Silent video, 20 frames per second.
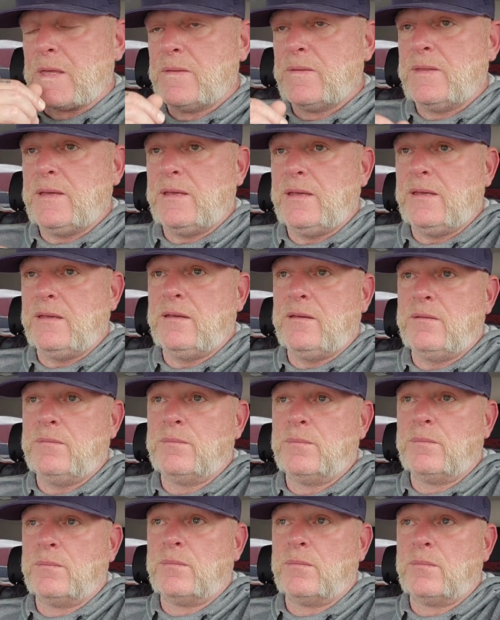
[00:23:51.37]
the
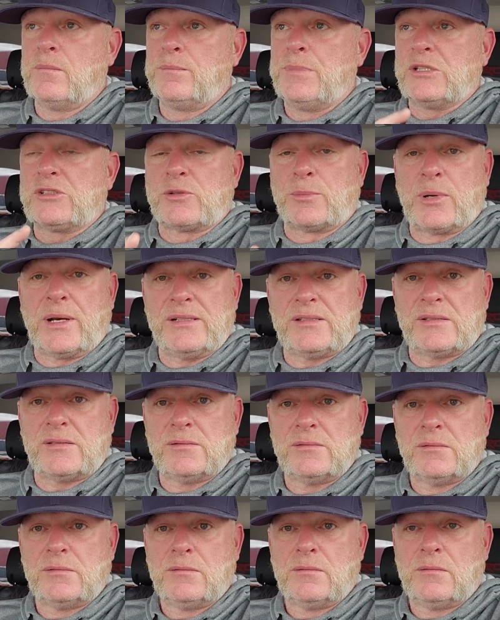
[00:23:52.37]
pistol
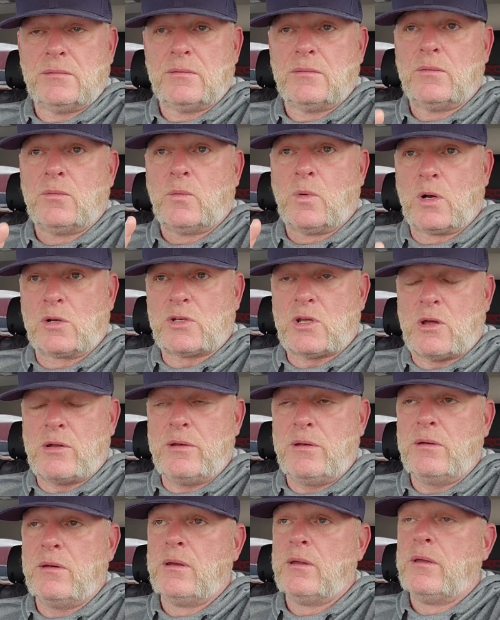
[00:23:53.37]
brace worked
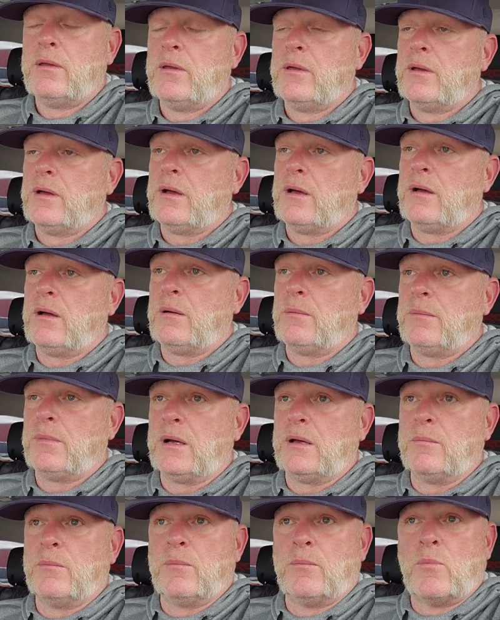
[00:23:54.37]
on.
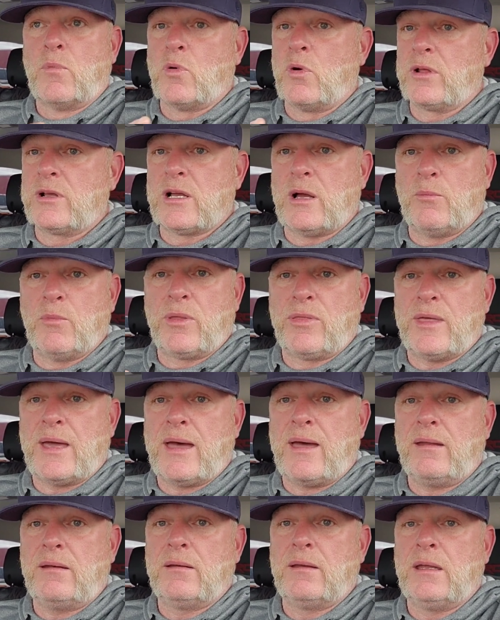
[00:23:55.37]
More to come with
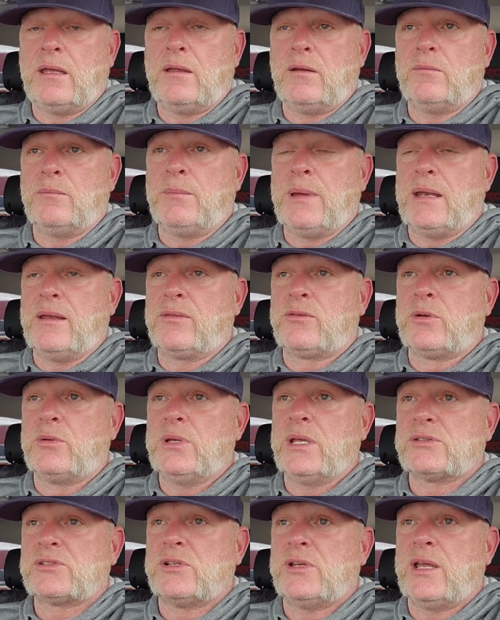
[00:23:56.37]
that. It made it through
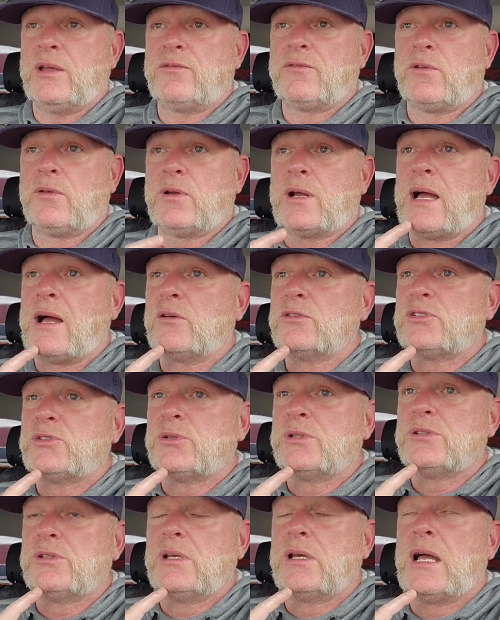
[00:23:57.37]
yesterday for the
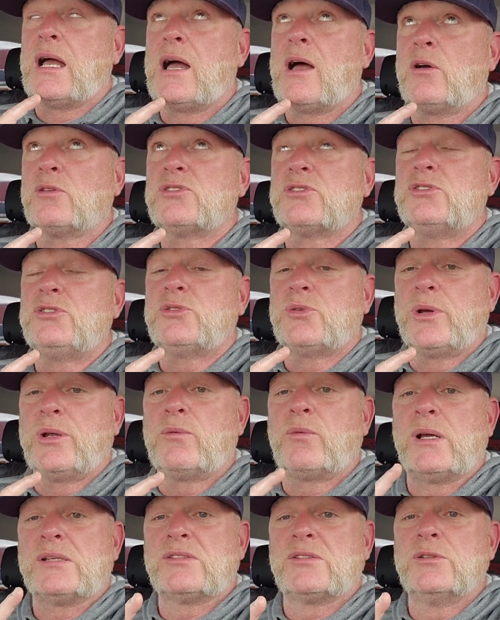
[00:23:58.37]
House
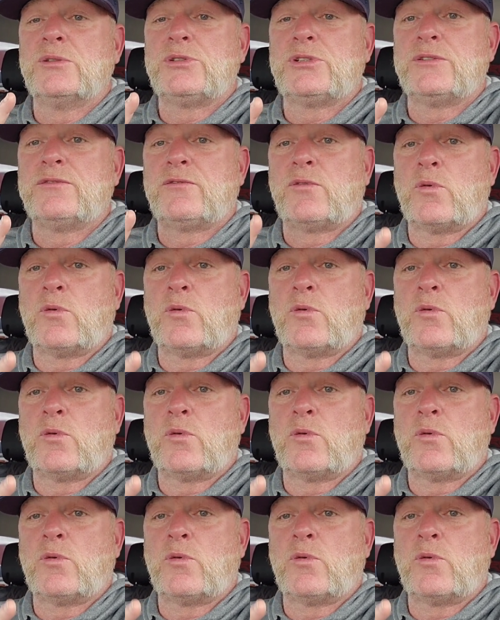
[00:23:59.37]
Joint Resolution